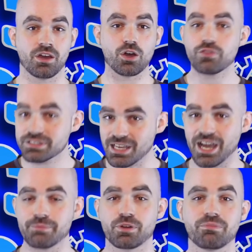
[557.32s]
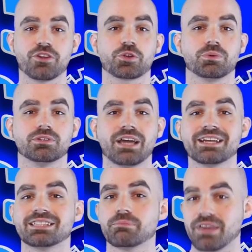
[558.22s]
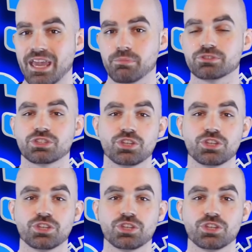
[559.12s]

Over time, her mother will likely be able to